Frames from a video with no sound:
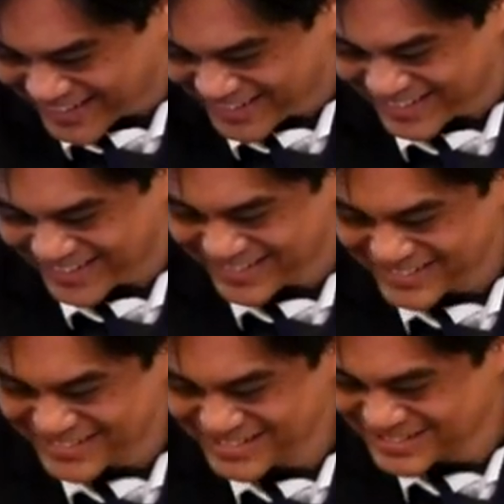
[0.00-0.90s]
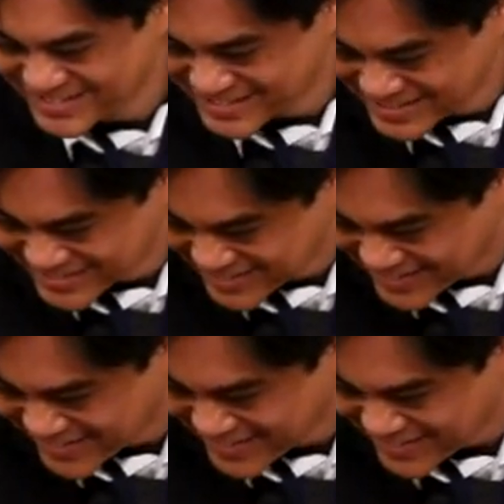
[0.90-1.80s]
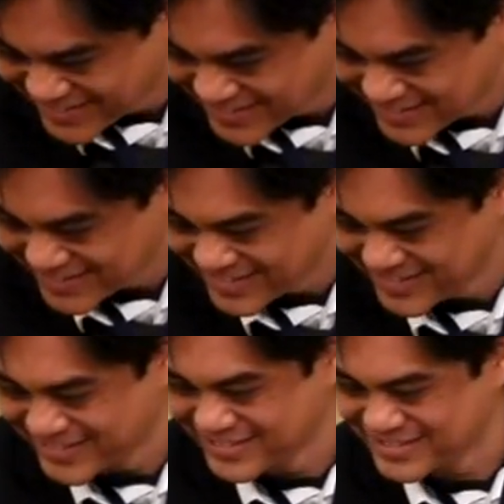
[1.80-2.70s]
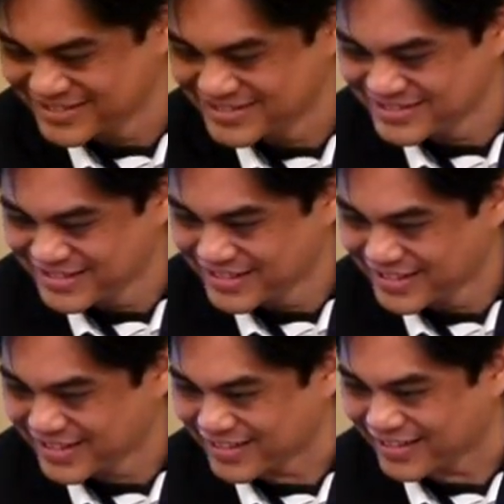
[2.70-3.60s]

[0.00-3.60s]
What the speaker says: (silence)